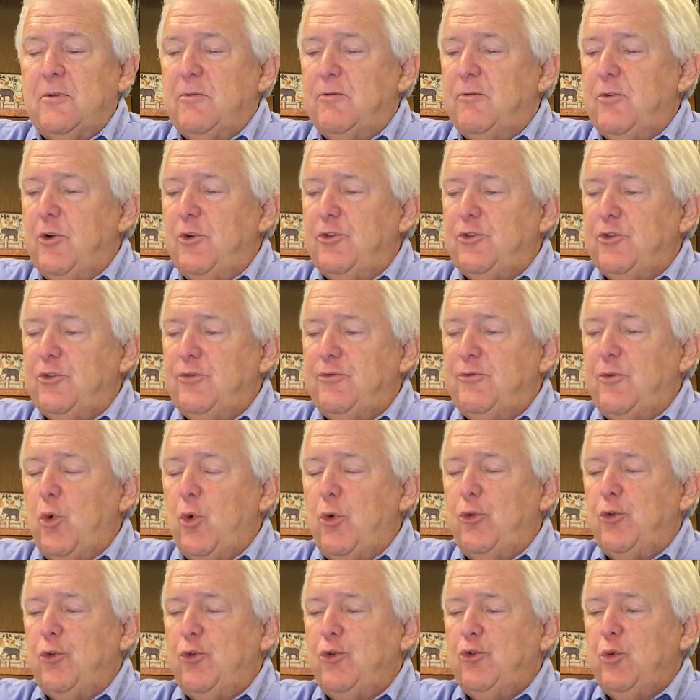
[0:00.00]
verses 4
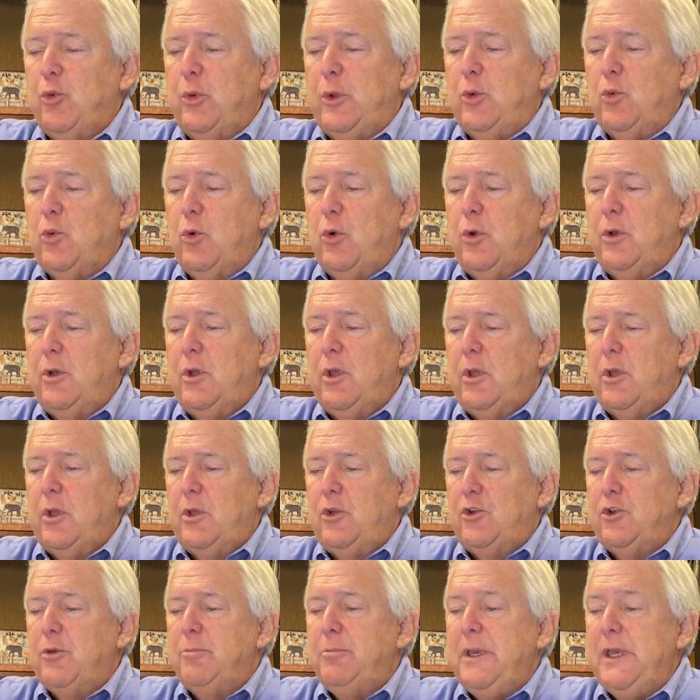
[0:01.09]
through 21,
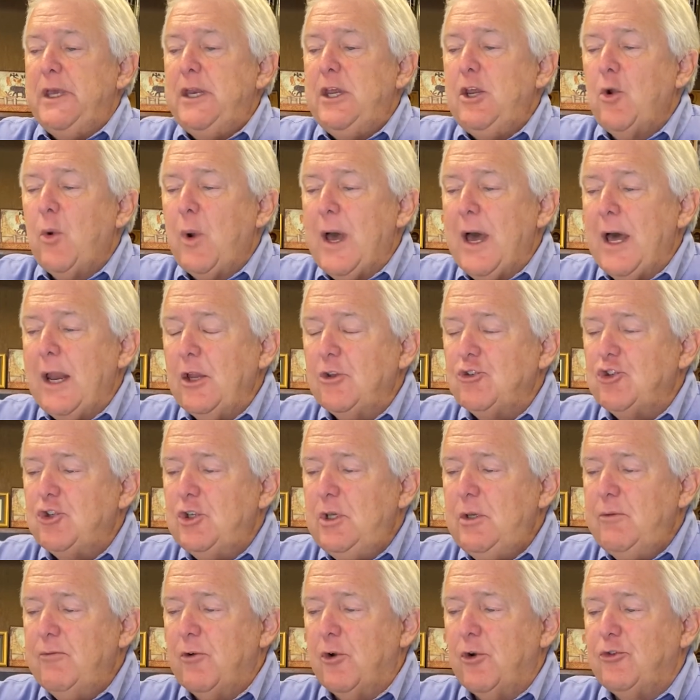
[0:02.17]
to
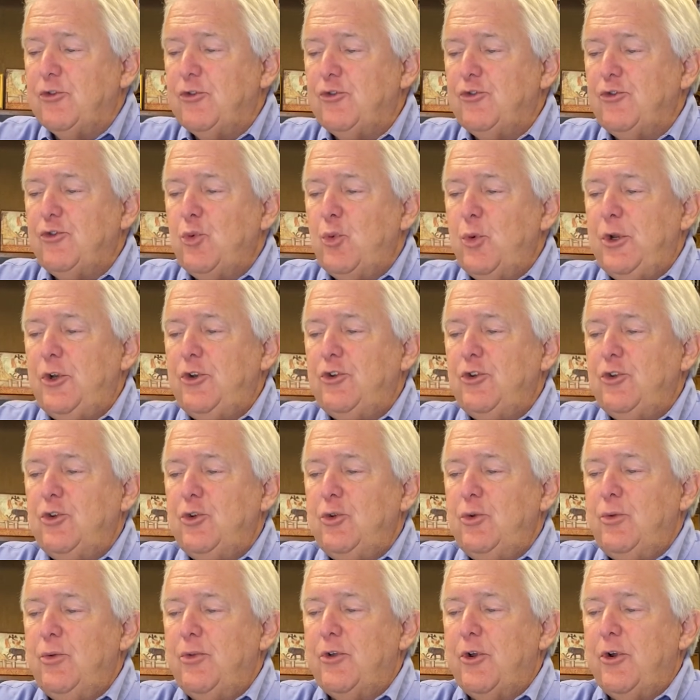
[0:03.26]
meteorology, verses
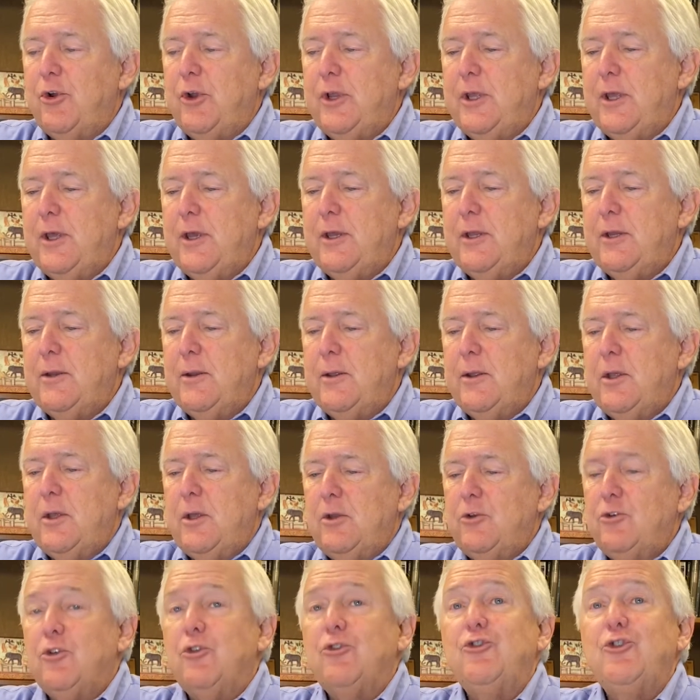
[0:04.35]
22-38,
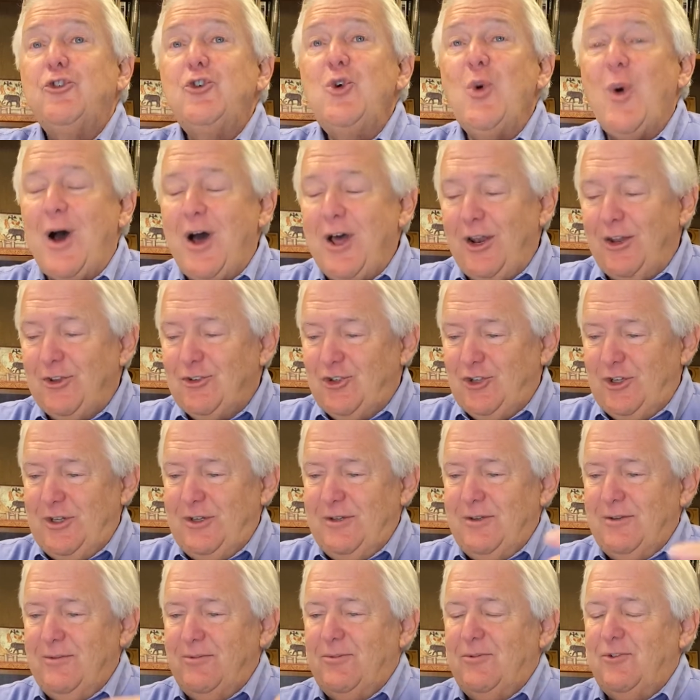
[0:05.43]
to zoology,
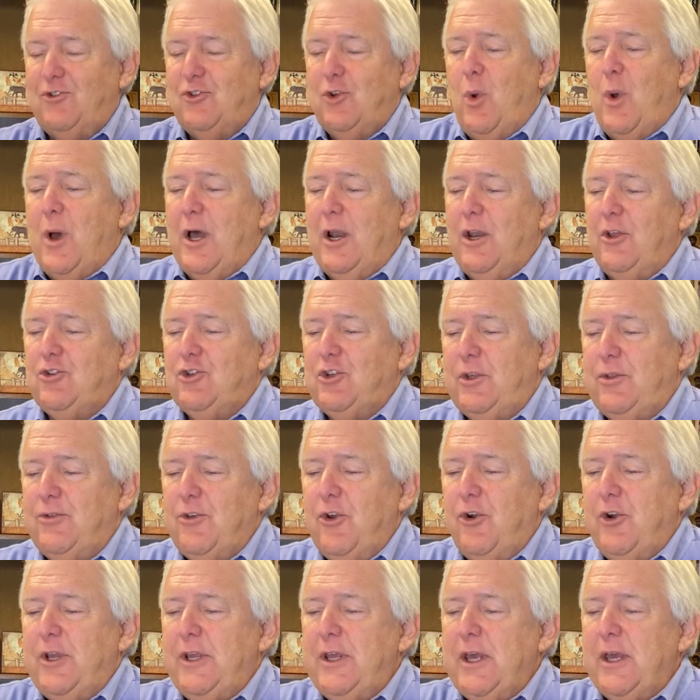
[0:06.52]

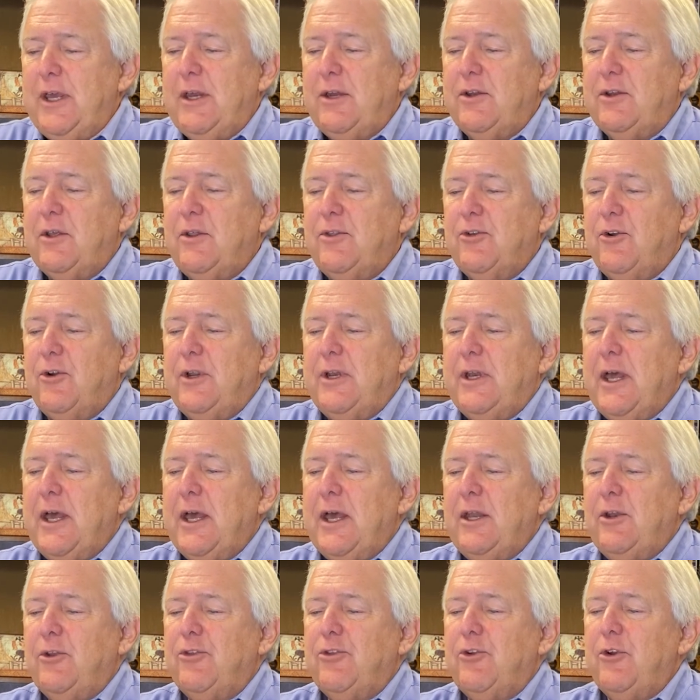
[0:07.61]

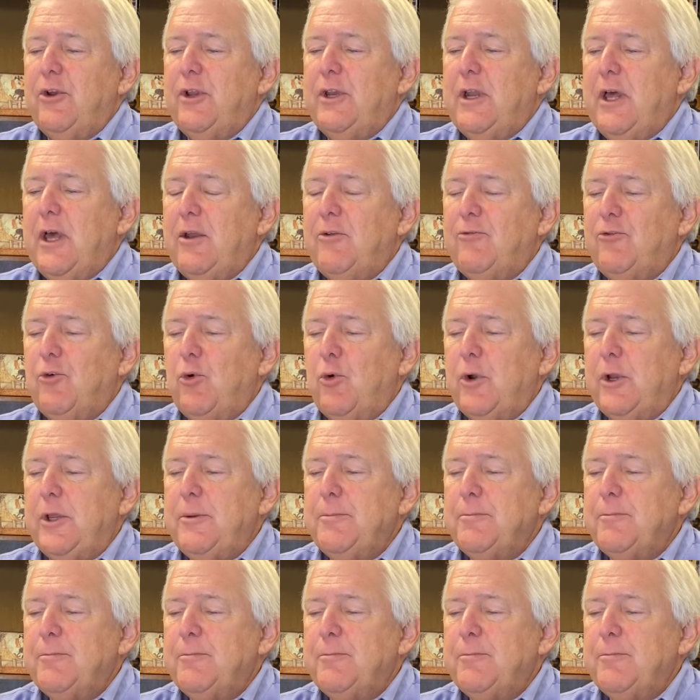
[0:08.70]
38-39 to 39-40.